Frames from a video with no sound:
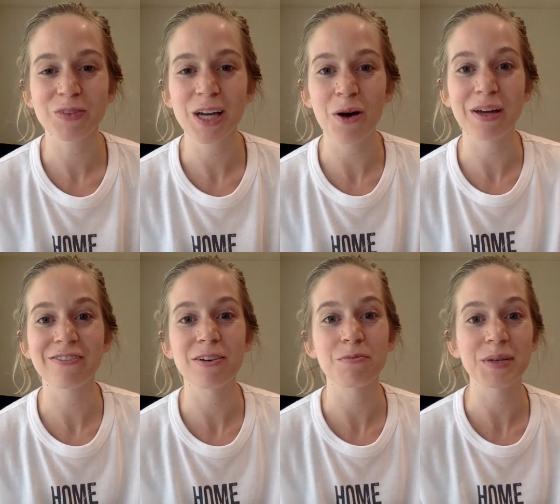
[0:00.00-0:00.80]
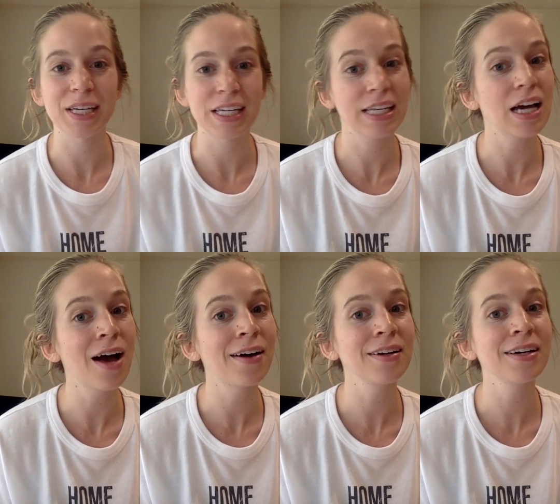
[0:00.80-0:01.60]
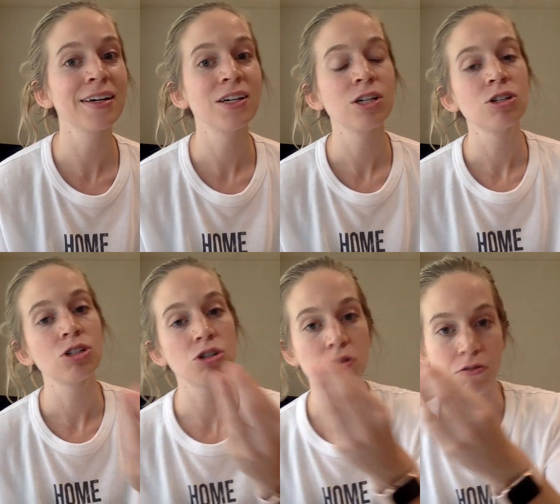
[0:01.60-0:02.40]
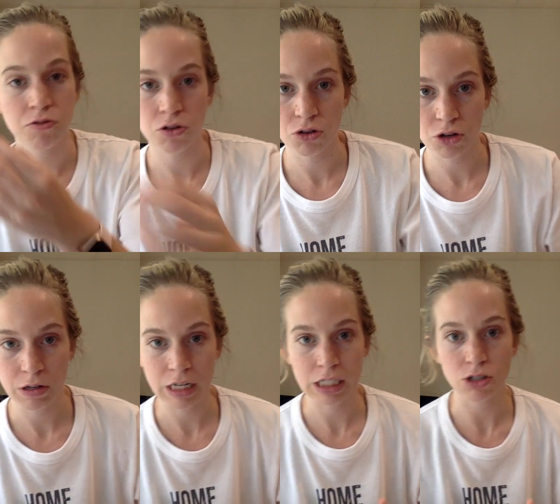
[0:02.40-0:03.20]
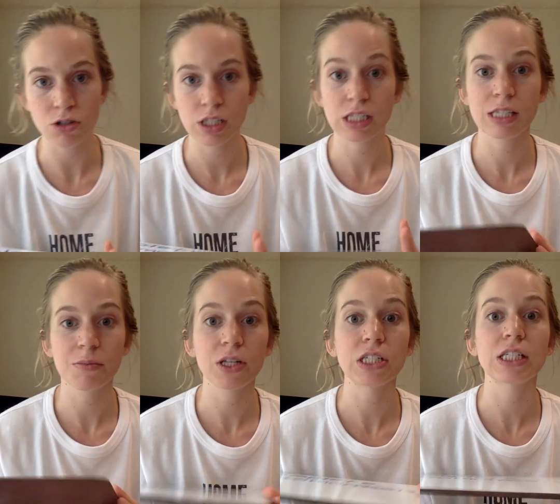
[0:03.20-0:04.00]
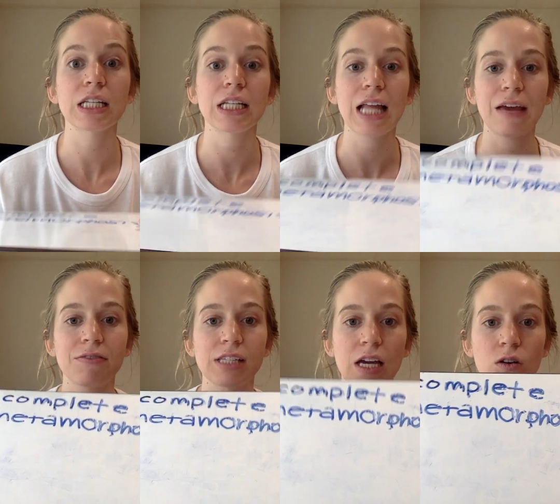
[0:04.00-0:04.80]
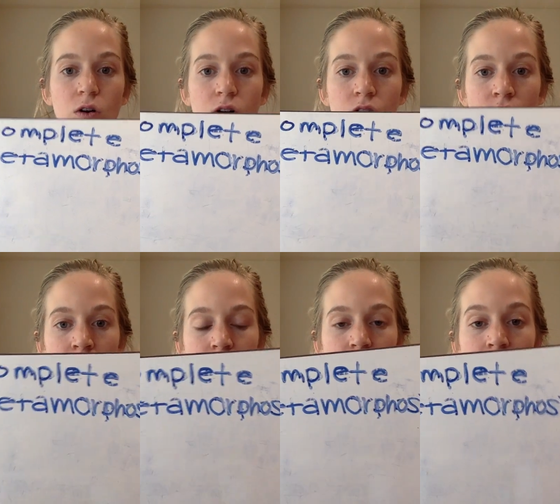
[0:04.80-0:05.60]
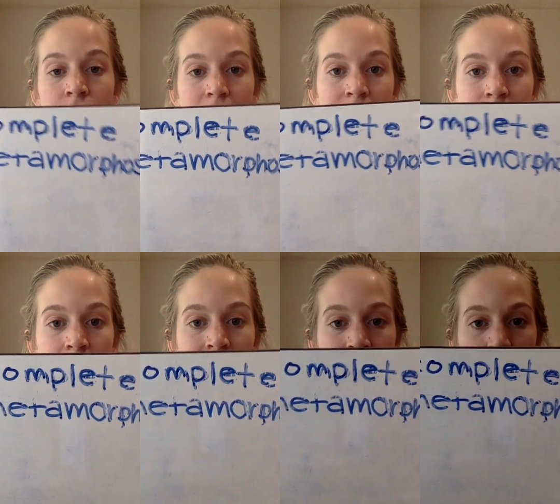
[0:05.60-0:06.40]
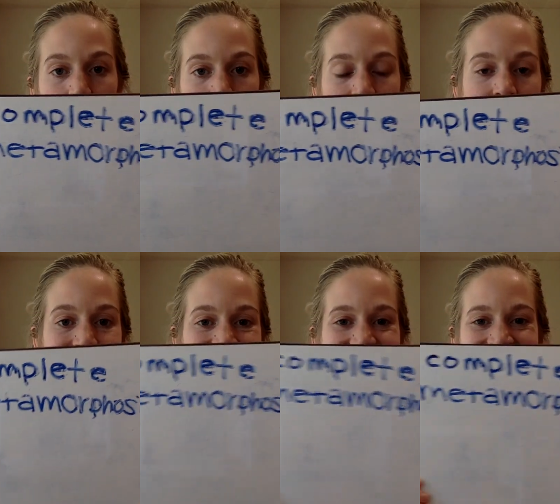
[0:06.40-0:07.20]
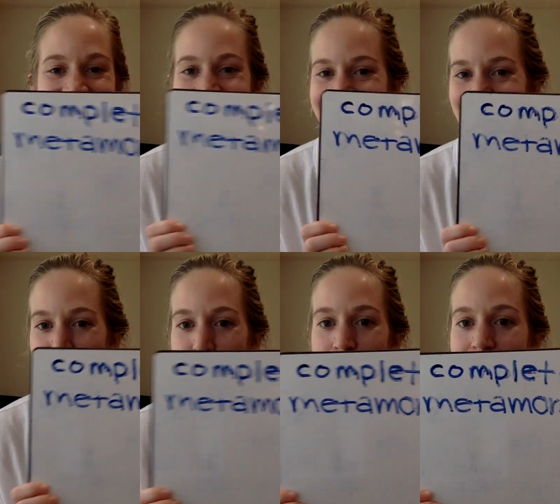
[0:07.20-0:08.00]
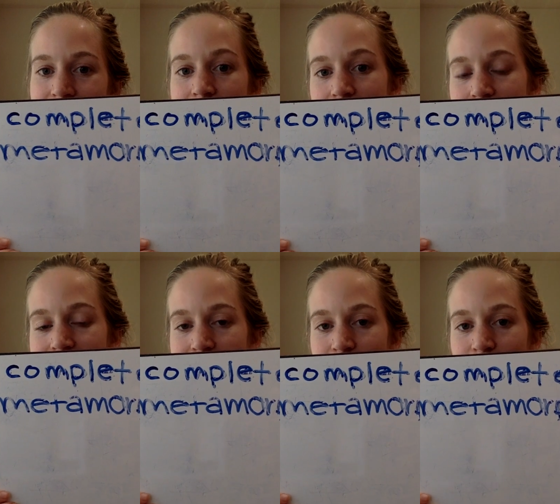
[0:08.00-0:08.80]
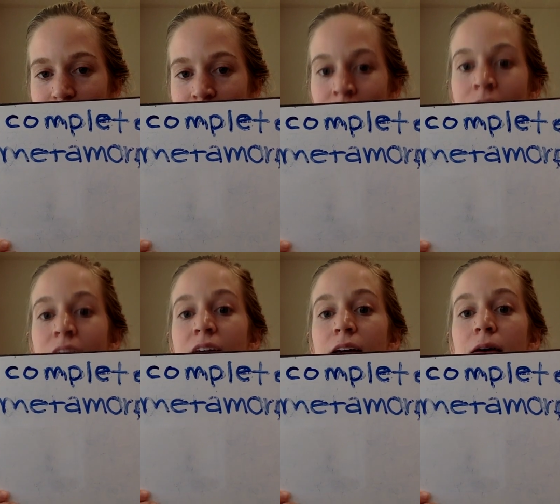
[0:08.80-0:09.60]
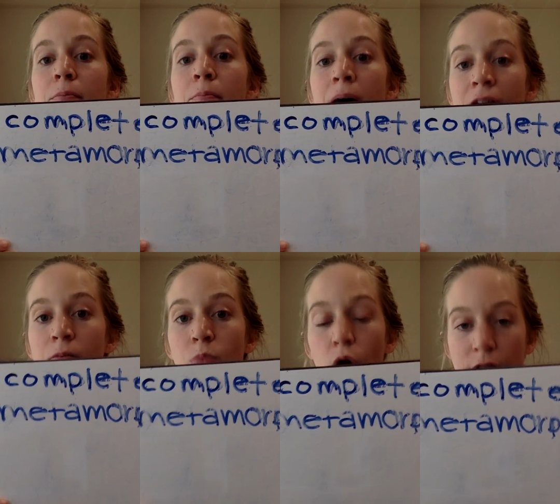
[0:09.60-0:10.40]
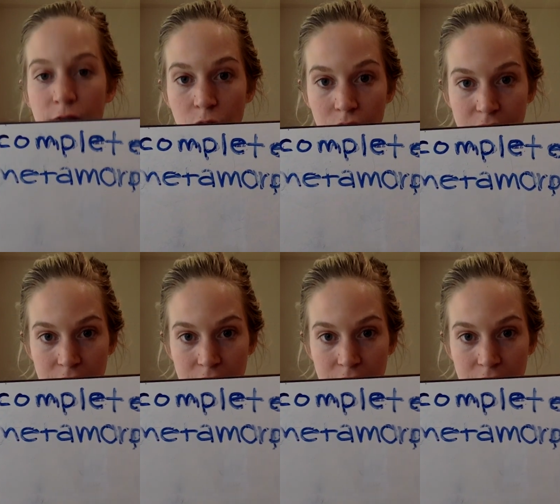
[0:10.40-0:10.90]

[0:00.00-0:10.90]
going from being young to a full-grown adult, similar to the life cycle. So if everybody could please say complete metamorphosis.